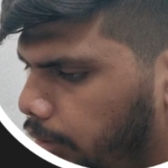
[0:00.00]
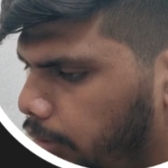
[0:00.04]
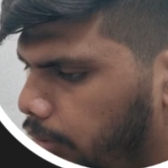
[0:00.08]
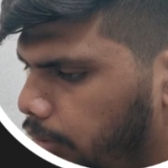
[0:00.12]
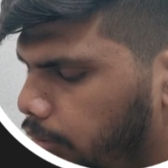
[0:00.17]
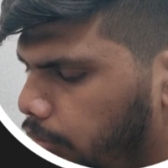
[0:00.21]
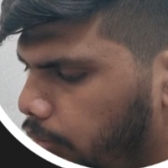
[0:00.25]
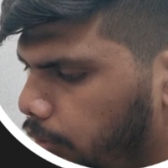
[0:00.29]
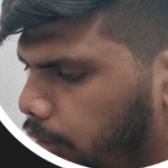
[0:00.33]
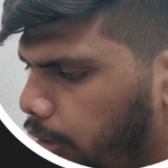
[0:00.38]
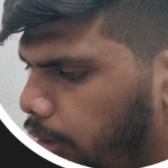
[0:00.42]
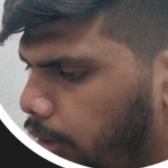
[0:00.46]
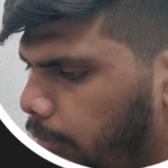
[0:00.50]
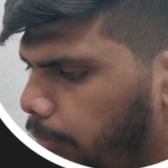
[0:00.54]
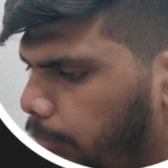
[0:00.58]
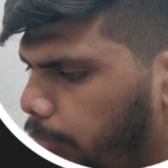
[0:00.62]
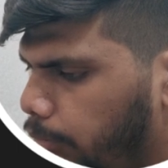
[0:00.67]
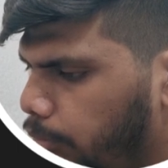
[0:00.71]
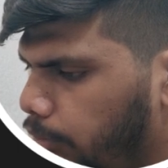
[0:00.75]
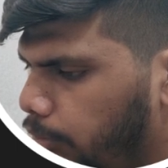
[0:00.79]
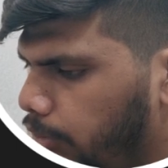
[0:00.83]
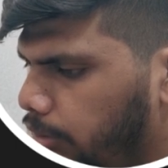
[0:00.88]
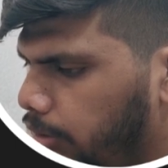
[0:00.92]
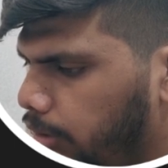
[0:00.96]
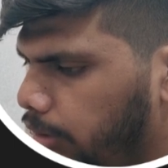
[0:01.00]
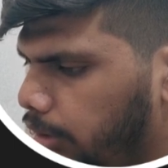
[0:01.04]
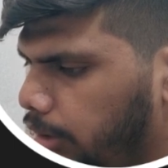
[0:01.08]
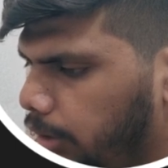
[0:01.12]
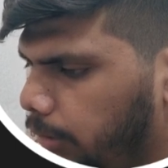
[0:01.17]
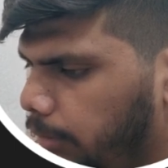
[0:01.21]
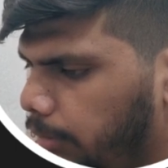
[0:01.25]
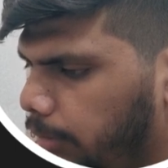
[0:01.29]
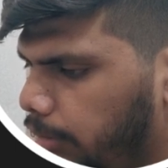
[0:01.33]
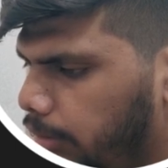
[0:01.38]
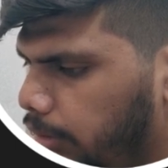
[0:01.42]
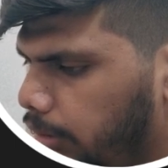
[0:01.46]
So in post
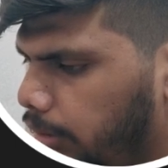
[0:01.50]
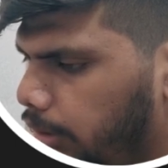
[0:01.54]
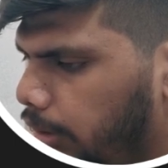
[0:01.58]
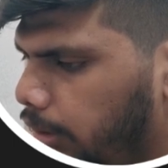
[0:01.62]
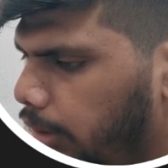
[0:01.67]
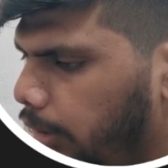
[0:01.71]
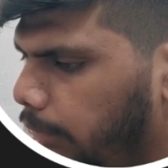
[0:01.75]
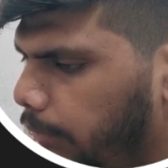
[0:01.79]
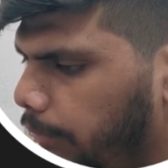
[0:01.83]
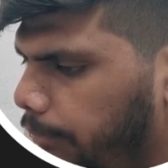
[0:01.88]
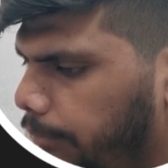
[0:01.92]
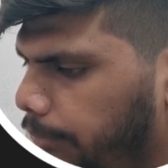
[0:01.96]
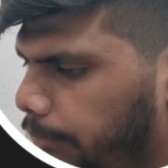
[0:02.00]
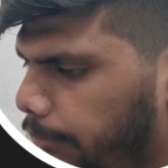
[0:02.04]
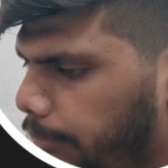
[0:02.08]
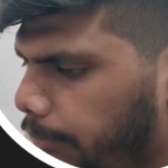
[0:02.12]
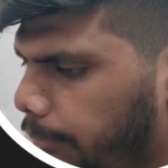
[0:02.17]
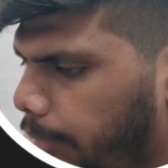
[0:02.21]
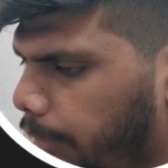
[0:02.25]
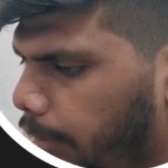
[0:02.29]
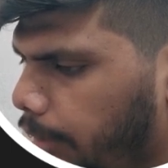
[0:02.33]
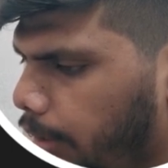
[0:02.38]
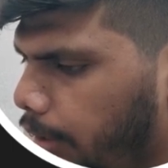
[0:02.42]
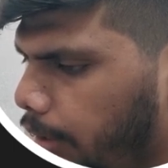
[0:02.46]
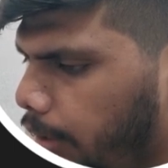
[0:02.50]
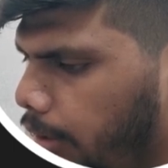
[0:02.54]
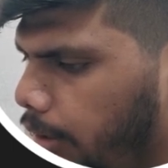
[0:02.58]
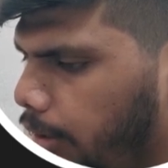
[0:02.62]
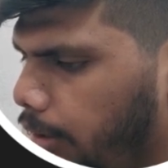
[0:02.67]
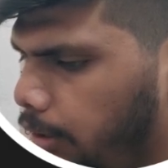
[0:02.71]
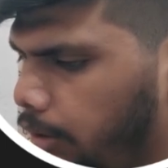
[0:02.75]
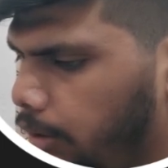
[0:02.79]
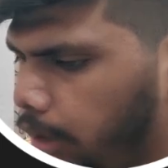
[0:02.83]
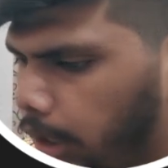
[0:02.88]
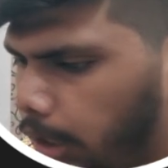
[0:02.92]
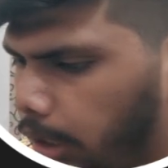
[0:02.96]
CTA basically
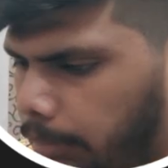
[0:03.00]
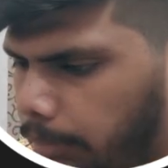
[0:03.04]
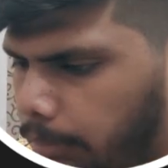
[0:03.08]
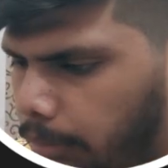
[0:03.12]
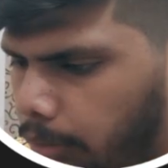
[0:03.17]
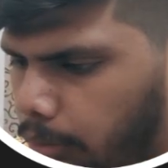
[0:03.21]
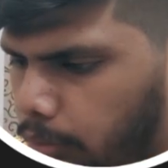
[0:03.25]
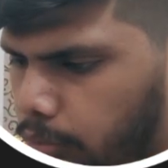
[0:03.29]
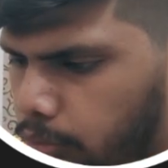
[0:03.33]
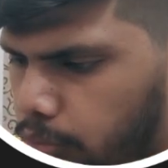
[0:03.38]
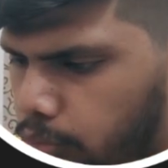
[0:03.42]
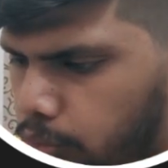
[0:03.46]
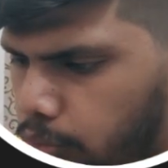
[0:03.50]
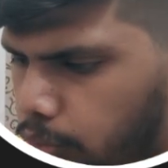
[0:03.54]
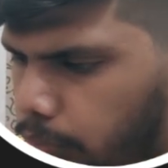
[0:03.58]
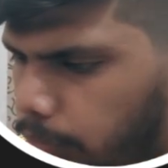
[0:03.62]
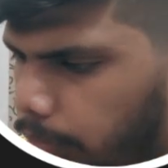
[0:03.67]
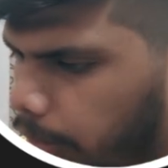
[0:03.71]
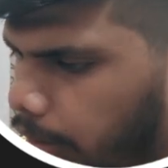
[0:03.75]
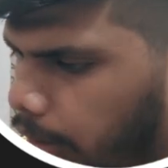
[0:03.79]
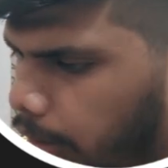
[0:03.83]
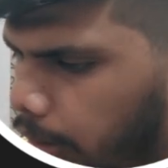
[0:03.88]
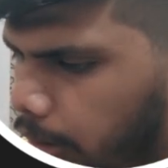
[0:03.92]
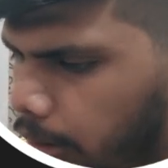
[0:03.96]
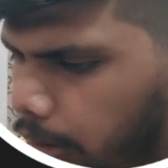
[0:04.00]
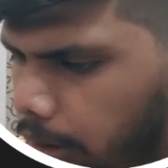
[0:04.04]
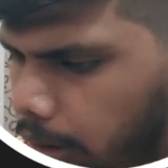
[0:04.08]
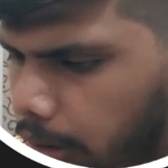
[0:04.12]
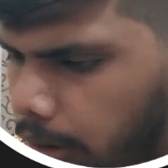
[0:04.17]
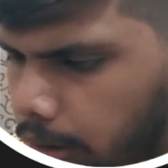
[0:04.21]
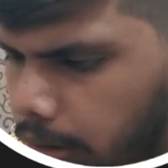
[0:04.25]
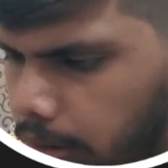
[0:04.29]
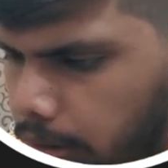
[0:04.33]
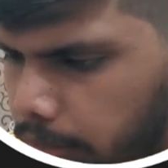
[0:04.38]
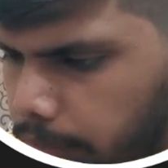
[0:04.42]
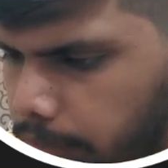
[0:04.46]
timeout should be
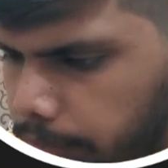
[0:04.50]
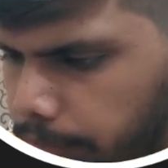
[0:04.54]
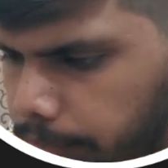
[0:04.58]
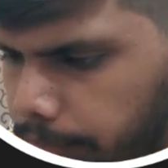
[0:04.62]
cleared.